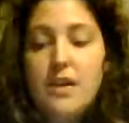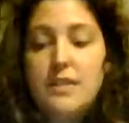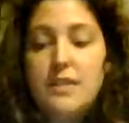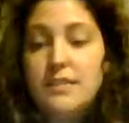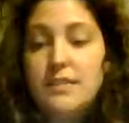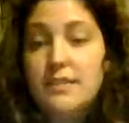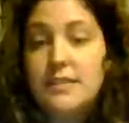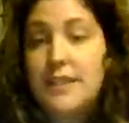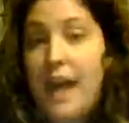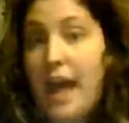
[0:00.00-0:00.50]

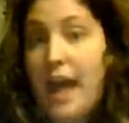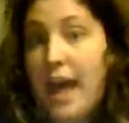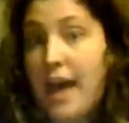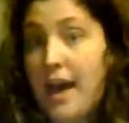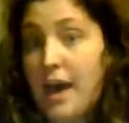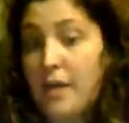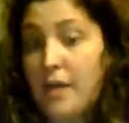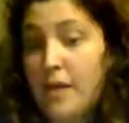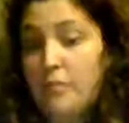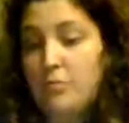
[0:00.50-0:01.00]

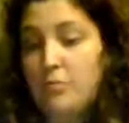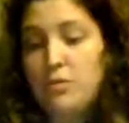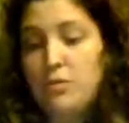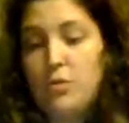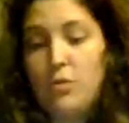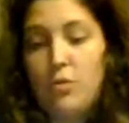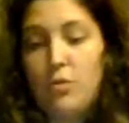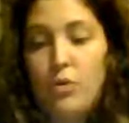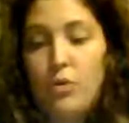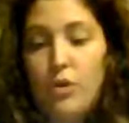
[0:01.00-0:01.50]
scabs
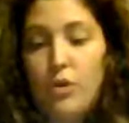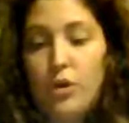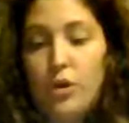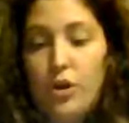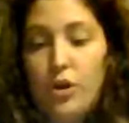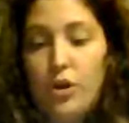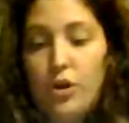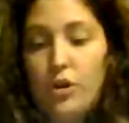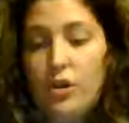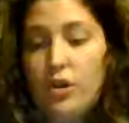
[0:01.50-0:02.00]

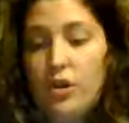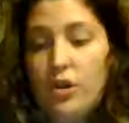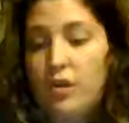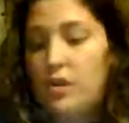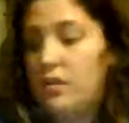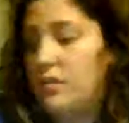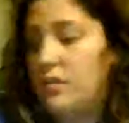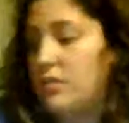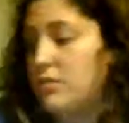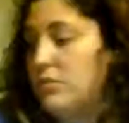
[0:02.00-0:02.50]
or
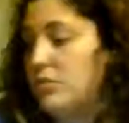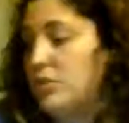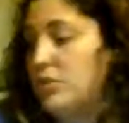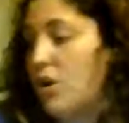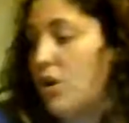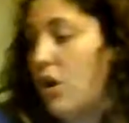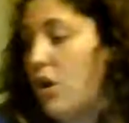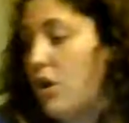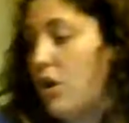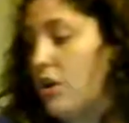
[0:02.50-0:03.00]

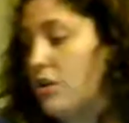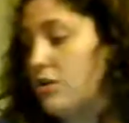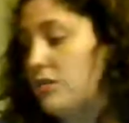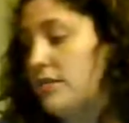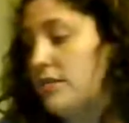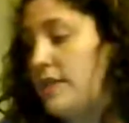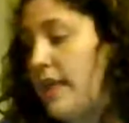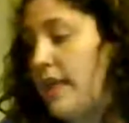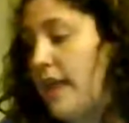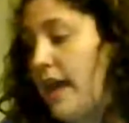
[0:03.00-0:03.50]
scars
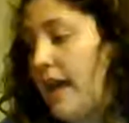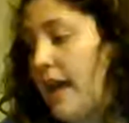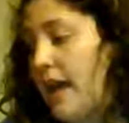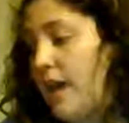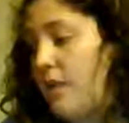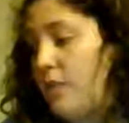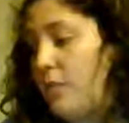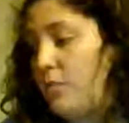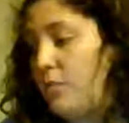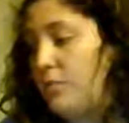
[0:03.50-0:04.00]

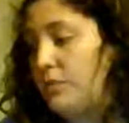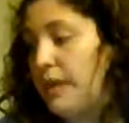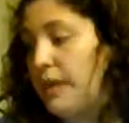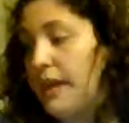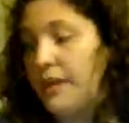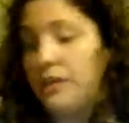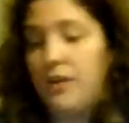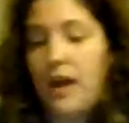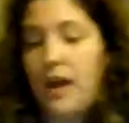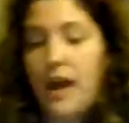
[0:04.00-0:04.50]
that
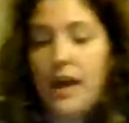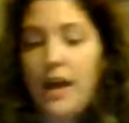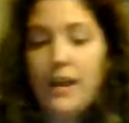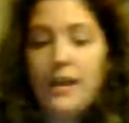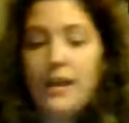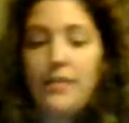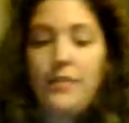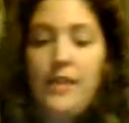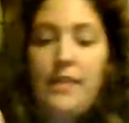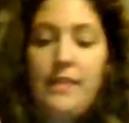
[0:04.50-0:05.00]
bled a lot
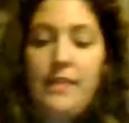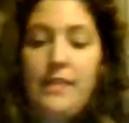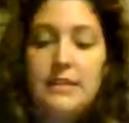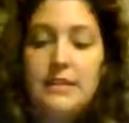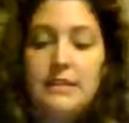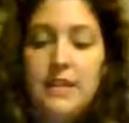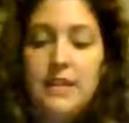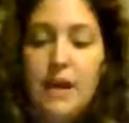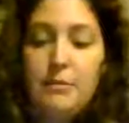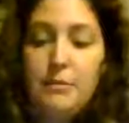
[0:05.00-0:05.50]
and then they
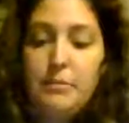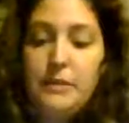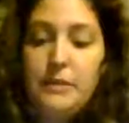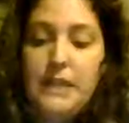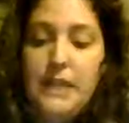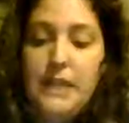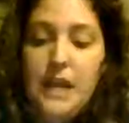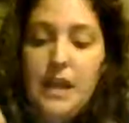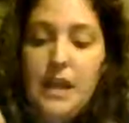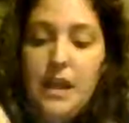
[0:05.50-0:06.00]
stopped
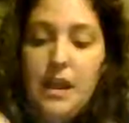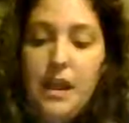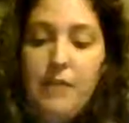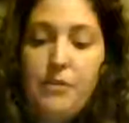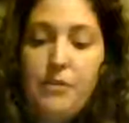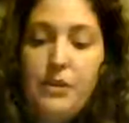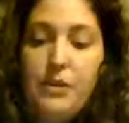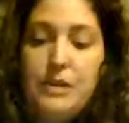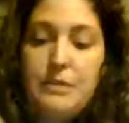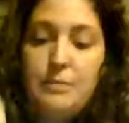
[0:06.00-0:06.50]
bleeding. And I
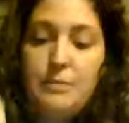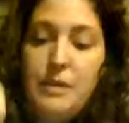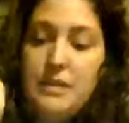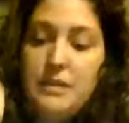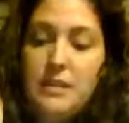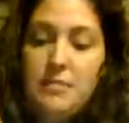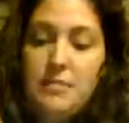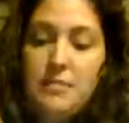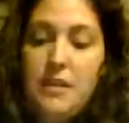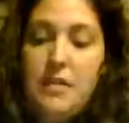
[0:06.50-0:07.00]
would explain
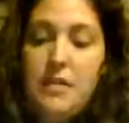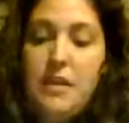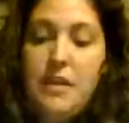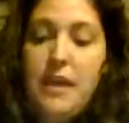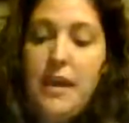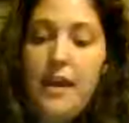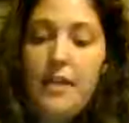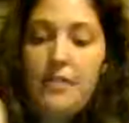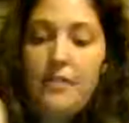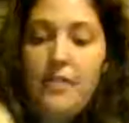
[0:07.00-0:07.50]
to them
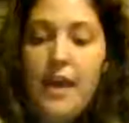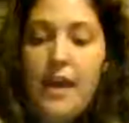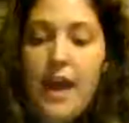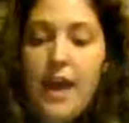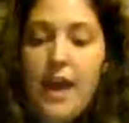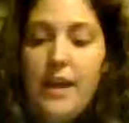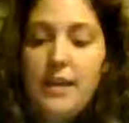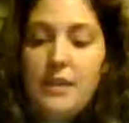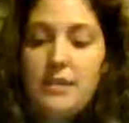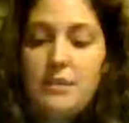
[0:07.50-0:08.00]

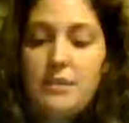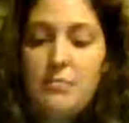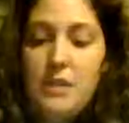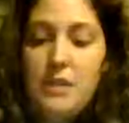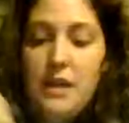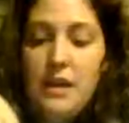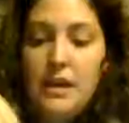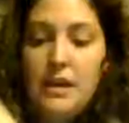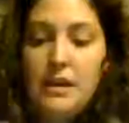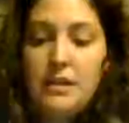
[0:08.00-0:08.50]
that is
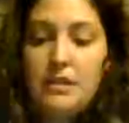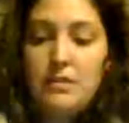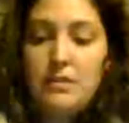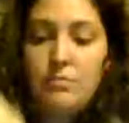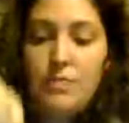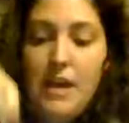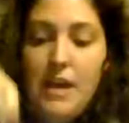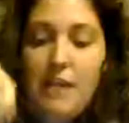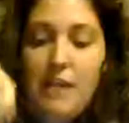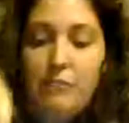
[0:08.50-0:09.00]

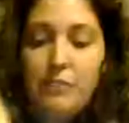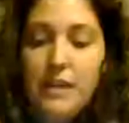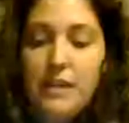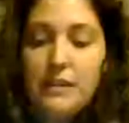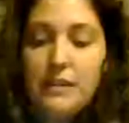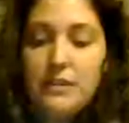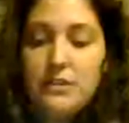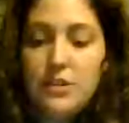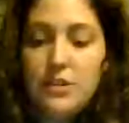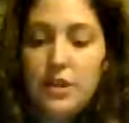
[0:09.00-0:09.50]
because we have
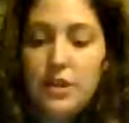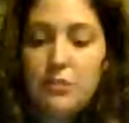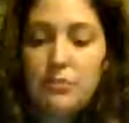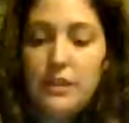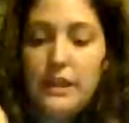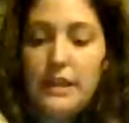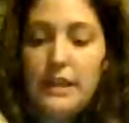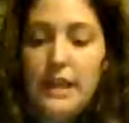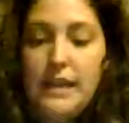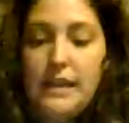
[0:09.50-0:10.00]
platelets in our
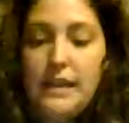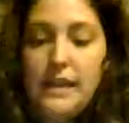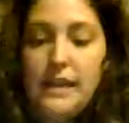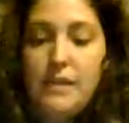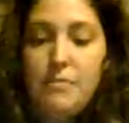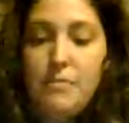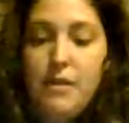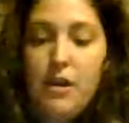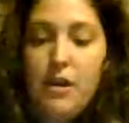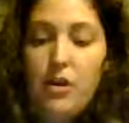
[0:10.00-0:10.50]
blood that
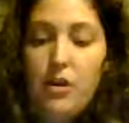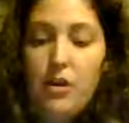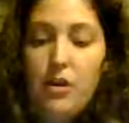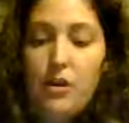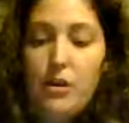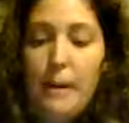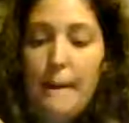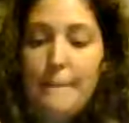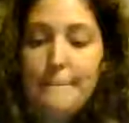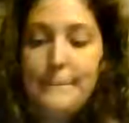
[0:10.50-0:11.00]
keep
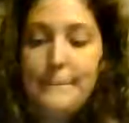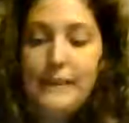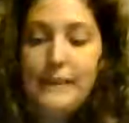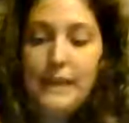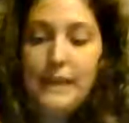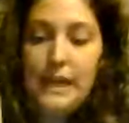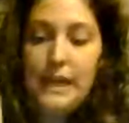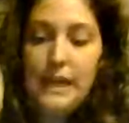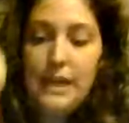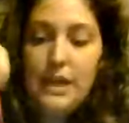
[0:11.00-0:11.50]
our
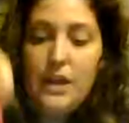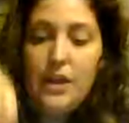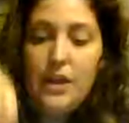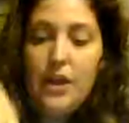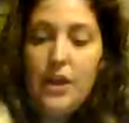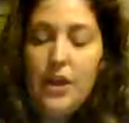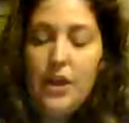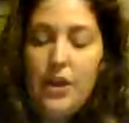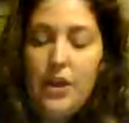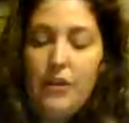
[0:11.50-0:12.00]
blood
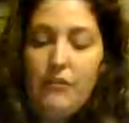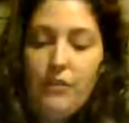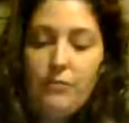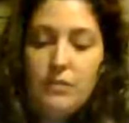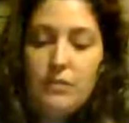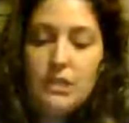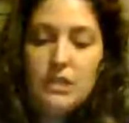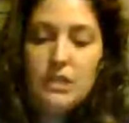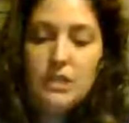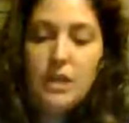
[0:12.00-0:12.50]
from
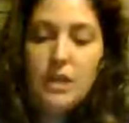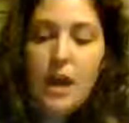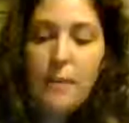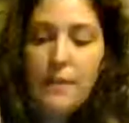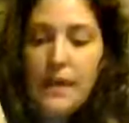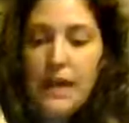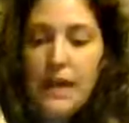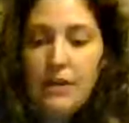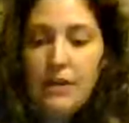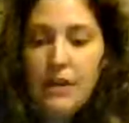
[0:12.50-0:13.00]
just
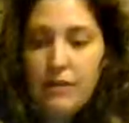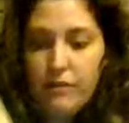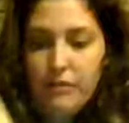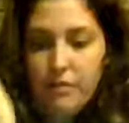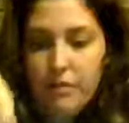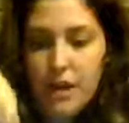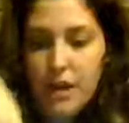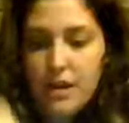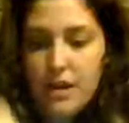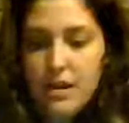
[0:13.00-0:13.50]
coming out
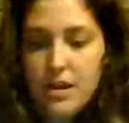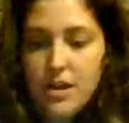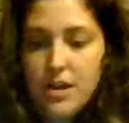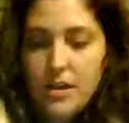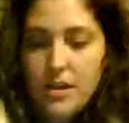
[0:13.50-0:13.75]
everywhere.